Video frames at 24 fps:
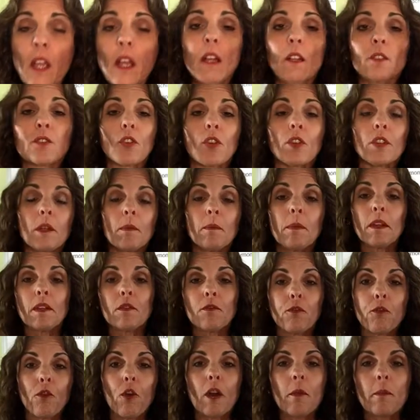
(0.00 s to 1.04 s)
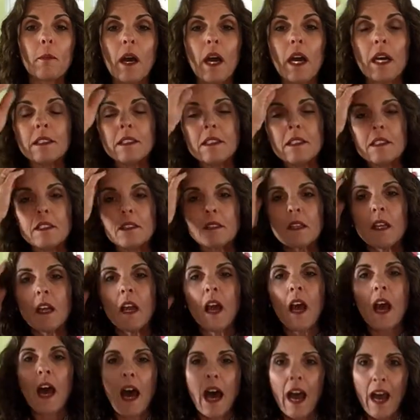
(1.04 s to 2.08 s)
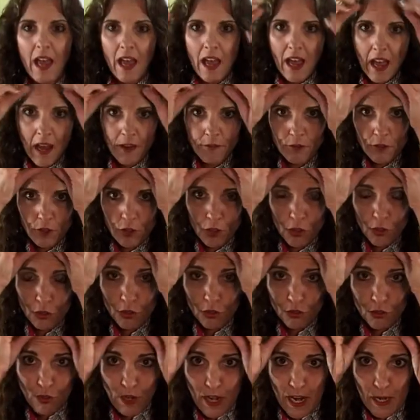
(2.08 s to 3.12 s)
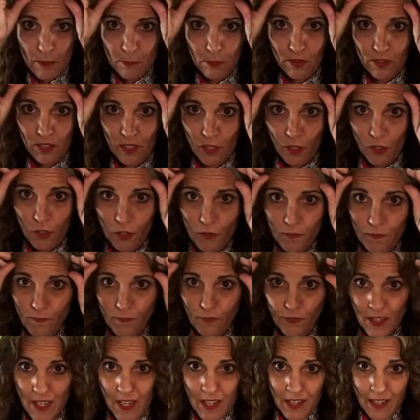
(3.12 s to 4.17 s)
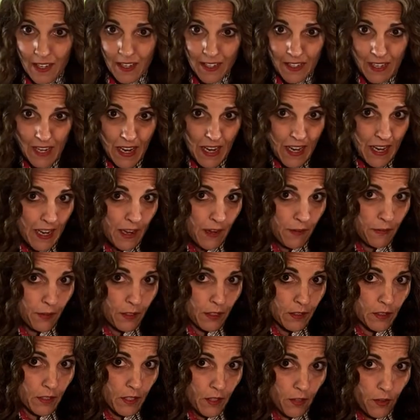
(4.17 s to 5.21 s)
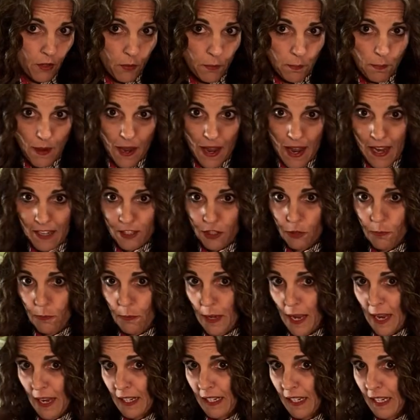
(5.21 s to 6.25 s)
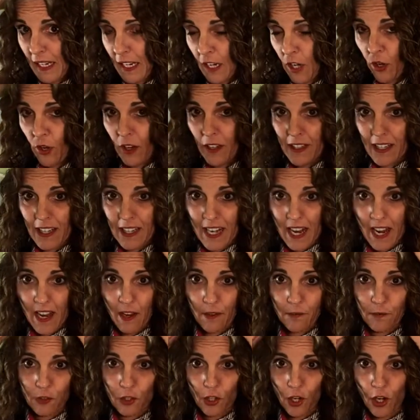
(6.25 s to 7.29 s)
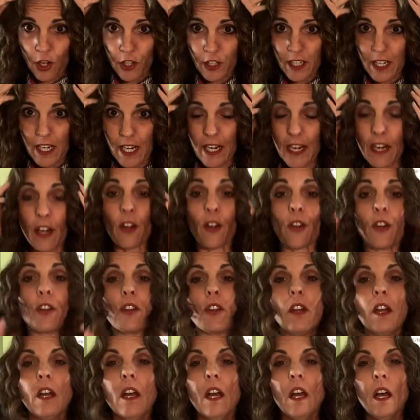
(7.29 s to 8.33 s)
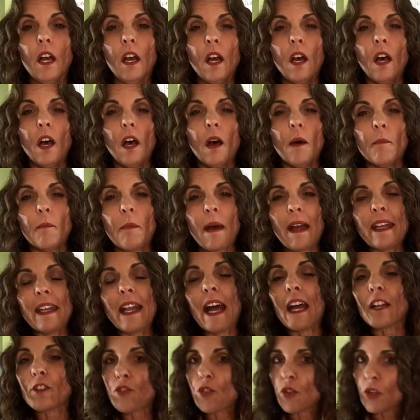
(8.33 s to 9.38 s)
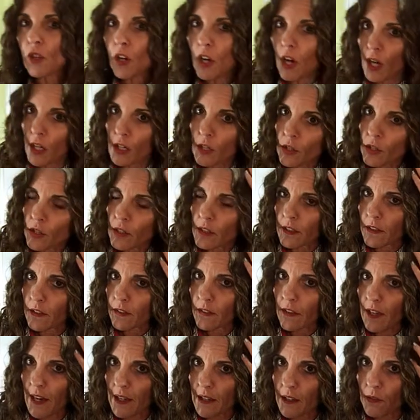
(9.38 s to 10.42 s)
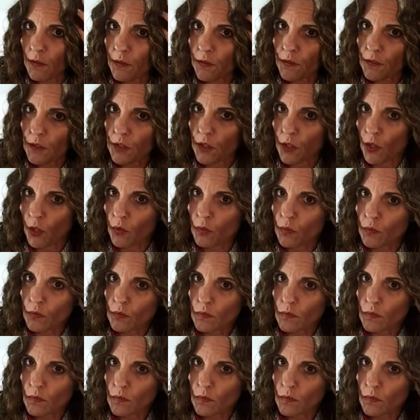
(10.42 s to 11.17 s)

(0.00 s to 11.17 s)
It's only been four months. I have two stripes here, and I have another patch back here, and then I have dark hair. My natural color is kind of, you know,